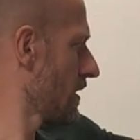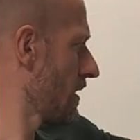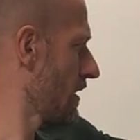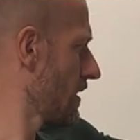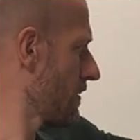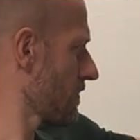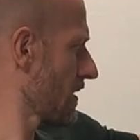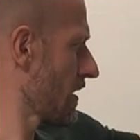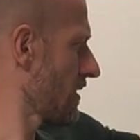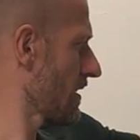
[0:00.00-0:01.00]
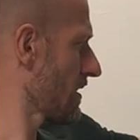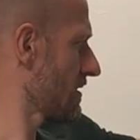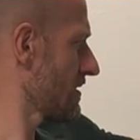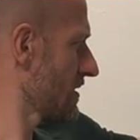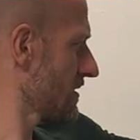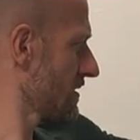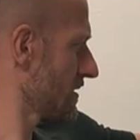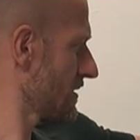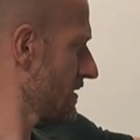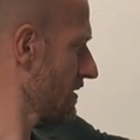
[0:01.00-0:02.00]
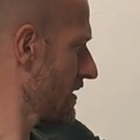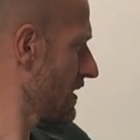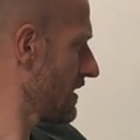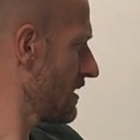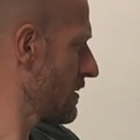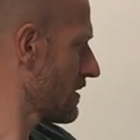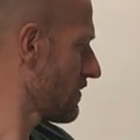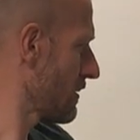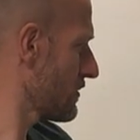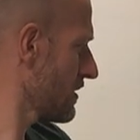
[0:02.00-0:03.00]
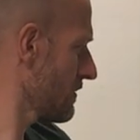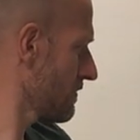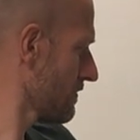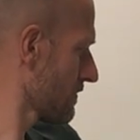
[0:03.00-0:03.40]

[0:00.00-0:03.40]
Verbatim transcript: I think it's a little bit flimsy,